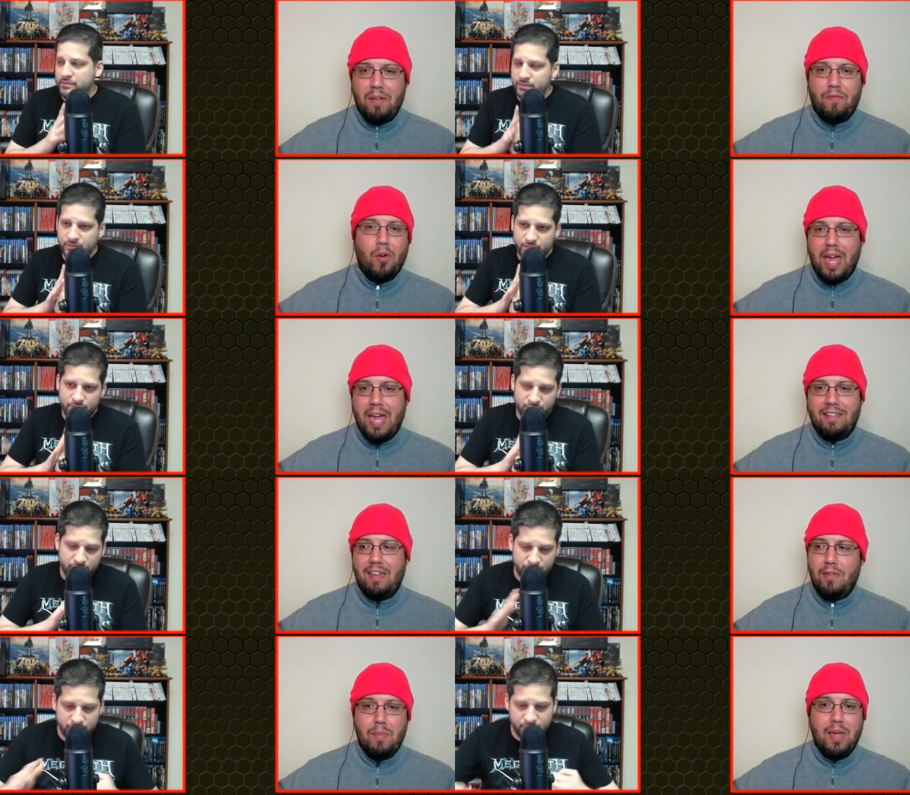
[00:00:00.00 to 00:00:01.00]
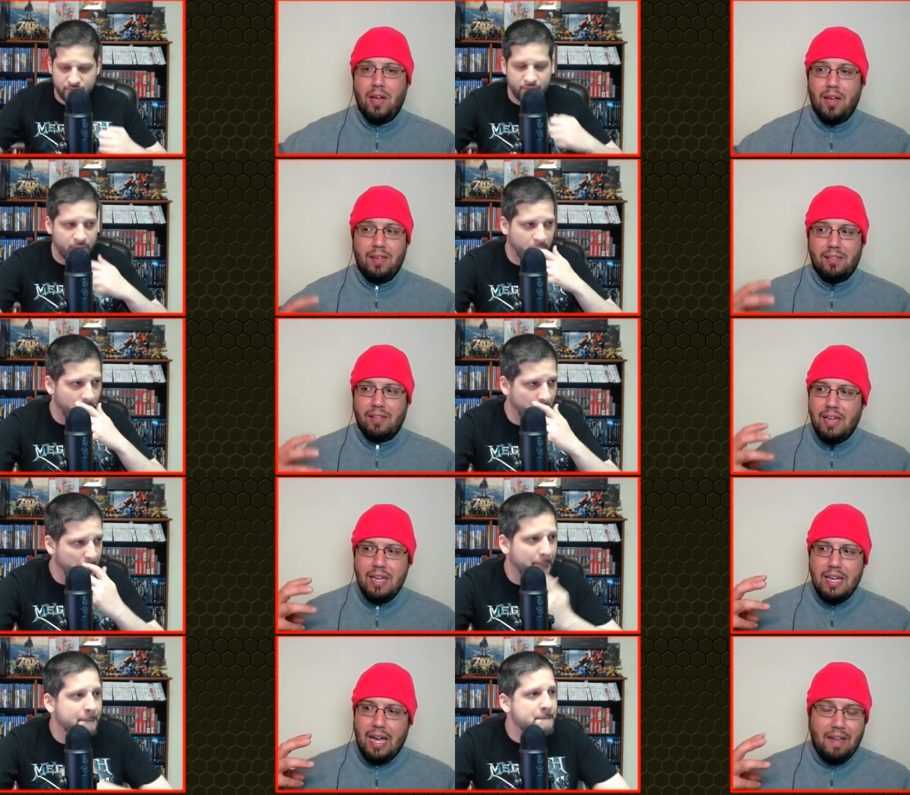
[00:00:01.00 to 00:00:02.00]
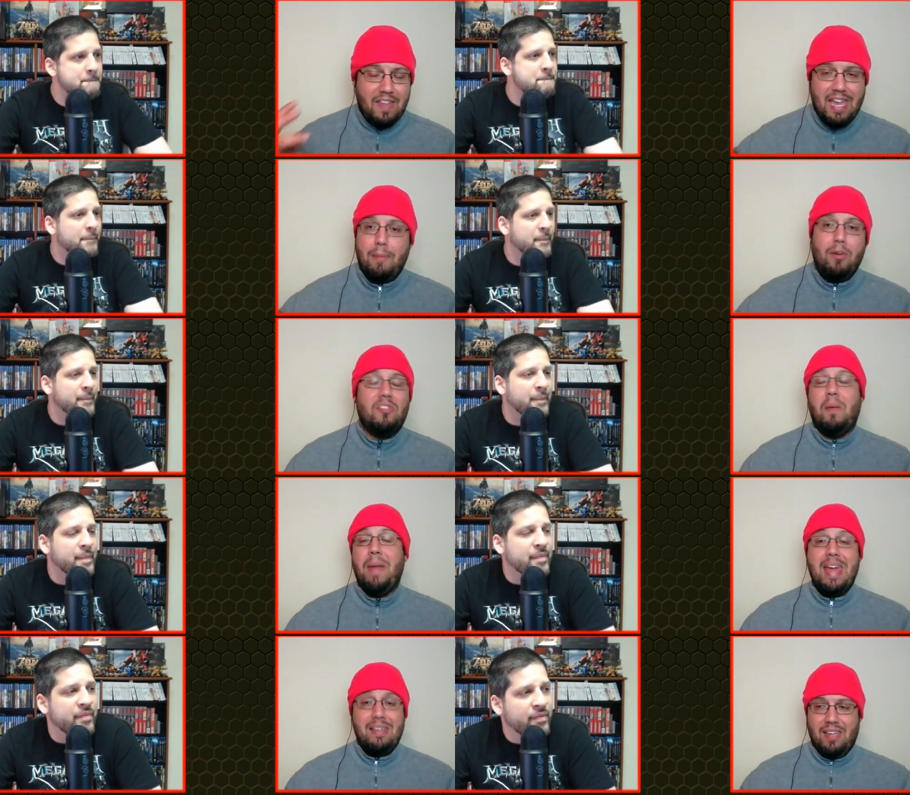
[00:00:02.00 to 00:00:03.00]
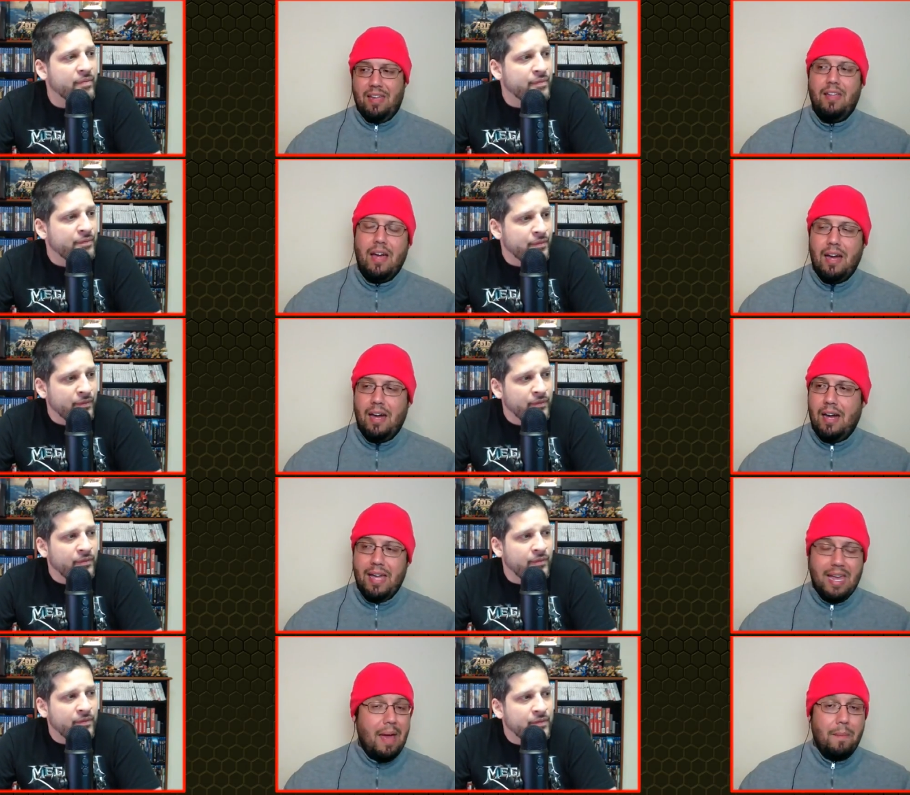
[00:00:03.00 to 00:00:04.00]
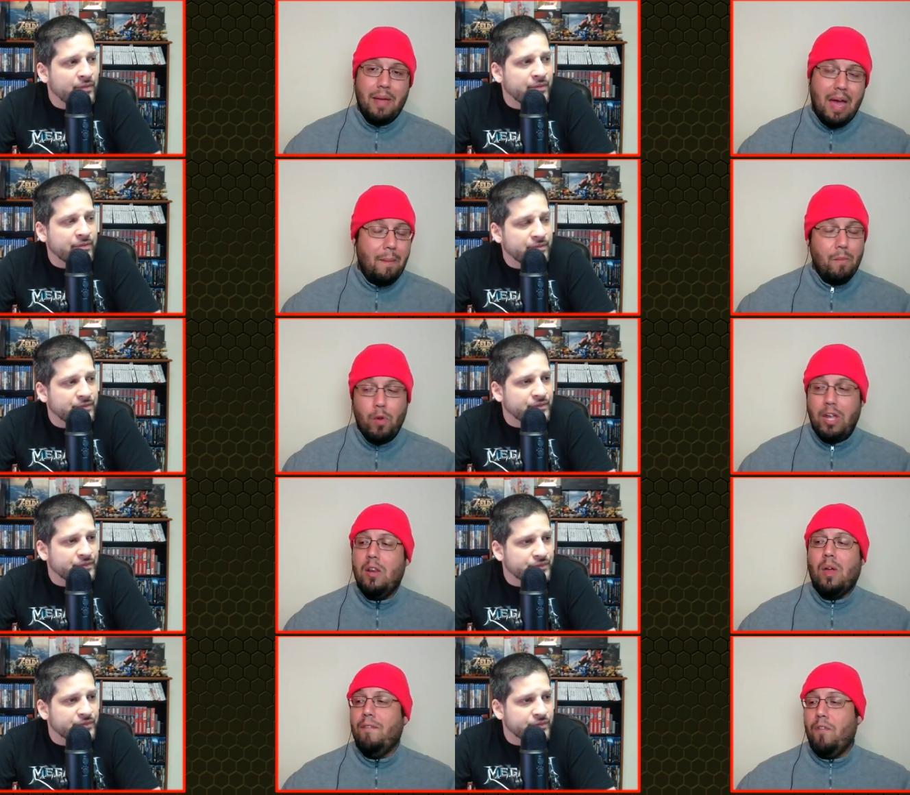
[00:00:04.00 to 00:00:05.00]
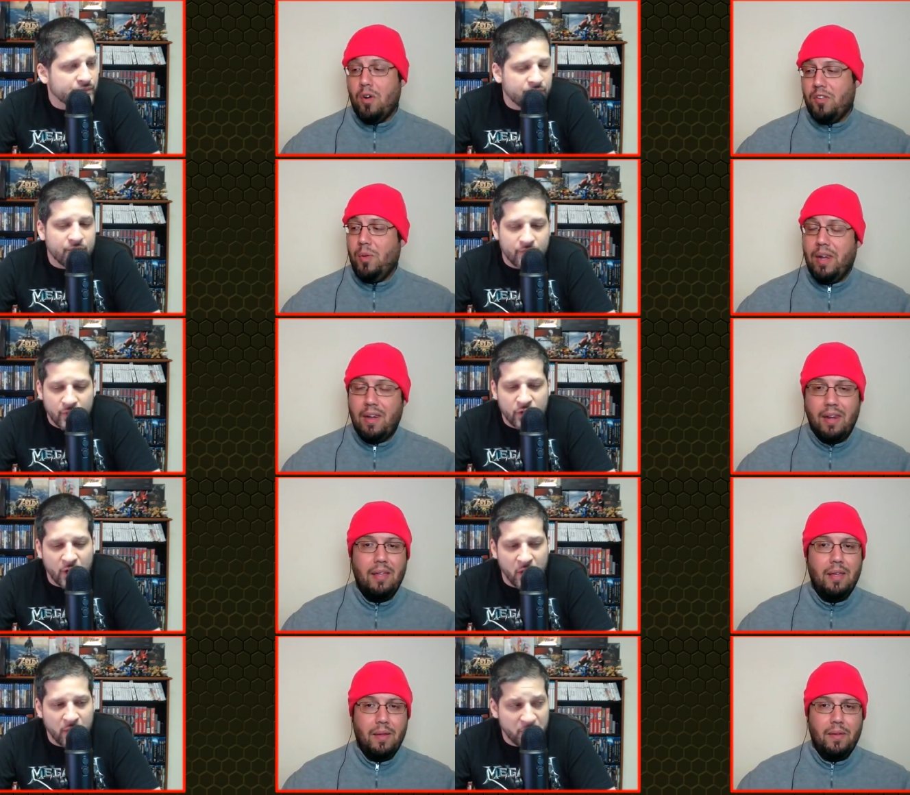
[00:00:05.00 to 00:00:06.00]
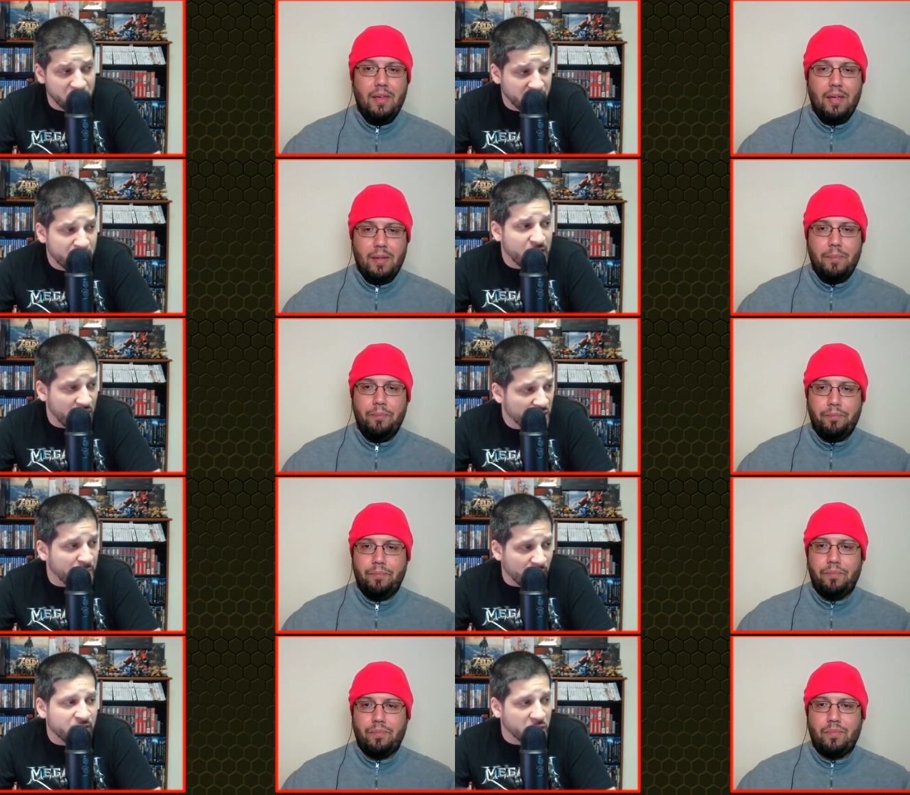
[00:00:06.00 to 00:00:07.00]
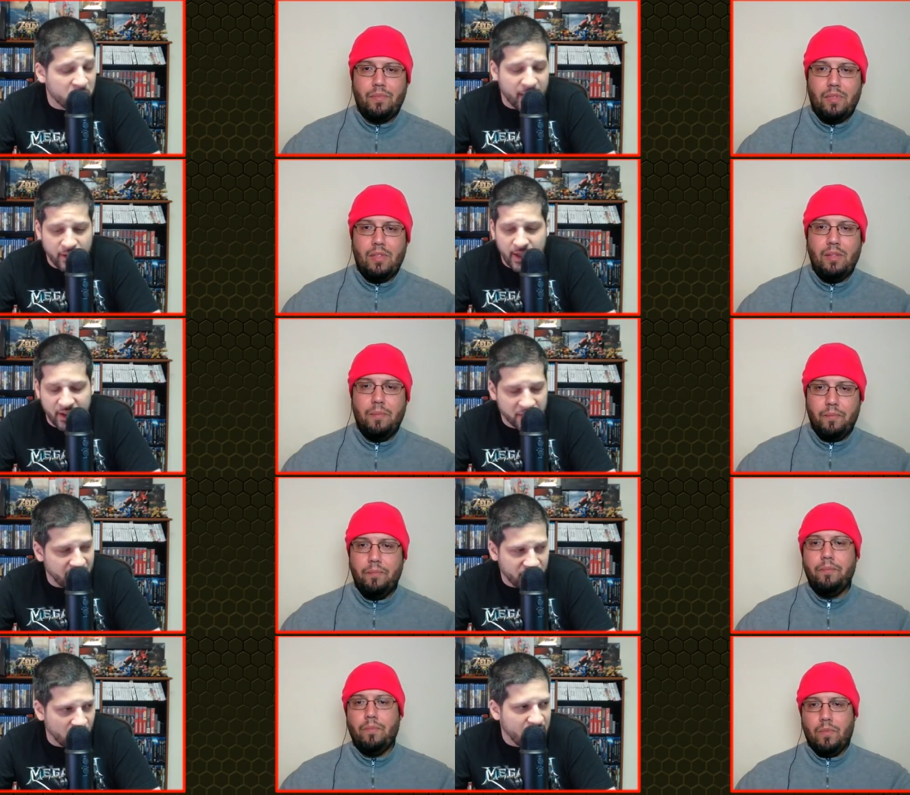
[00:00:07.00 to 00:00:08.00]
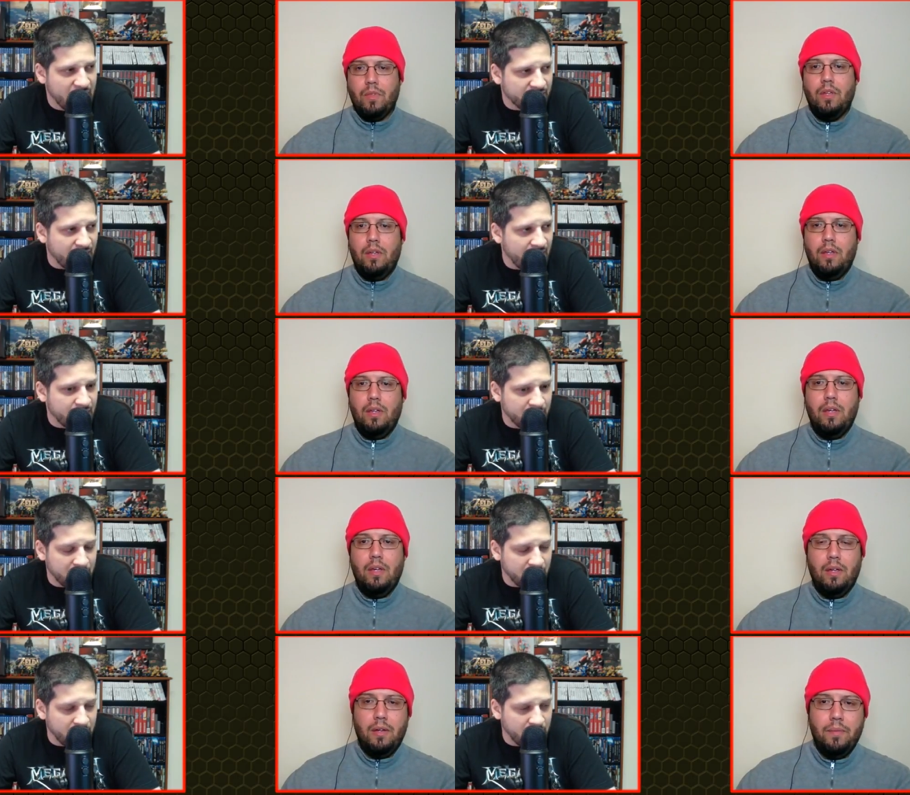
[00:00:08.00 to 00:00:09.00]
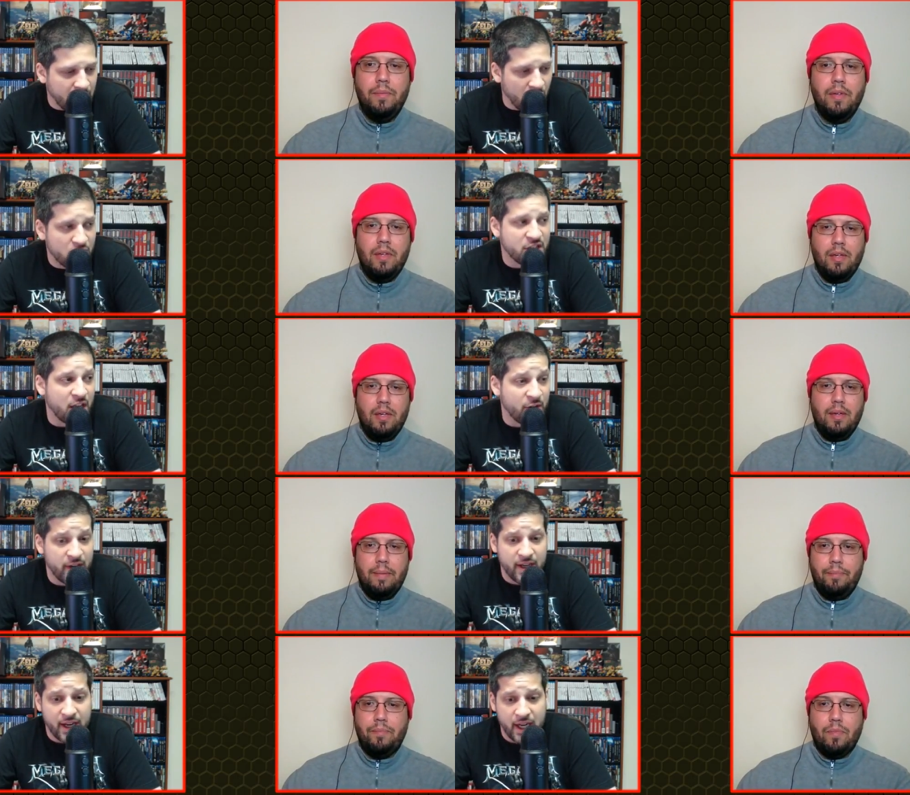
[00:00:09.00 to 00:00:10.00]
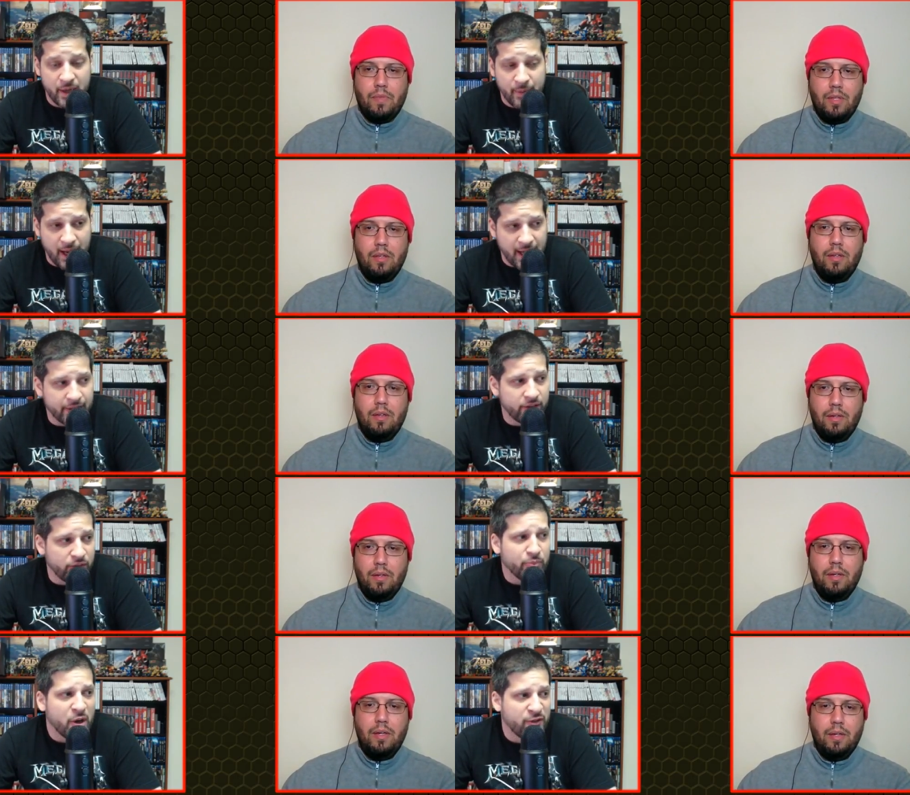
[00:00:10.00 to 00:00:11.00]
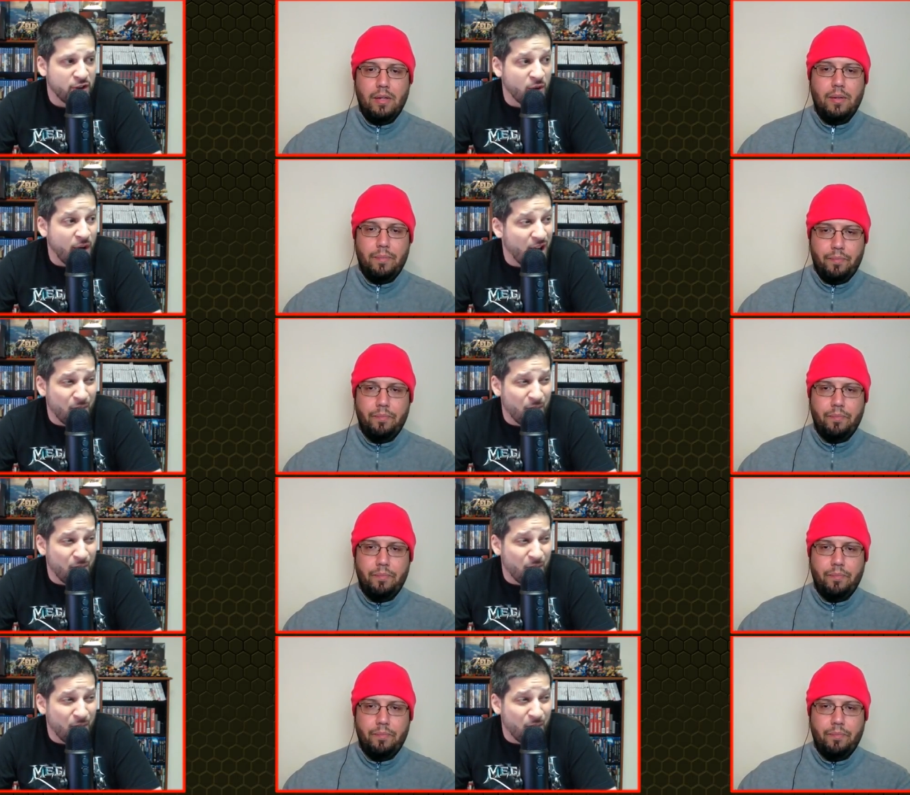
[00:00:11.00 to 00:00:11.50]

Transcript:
Speaker 1: on my 4K TV, because the game looks amazing, and I'm really looking forward to it.
Speaker 2: So you did bring a good point. You're right. I don't think Sony has had the earth-shattering game as Breath of the Wild,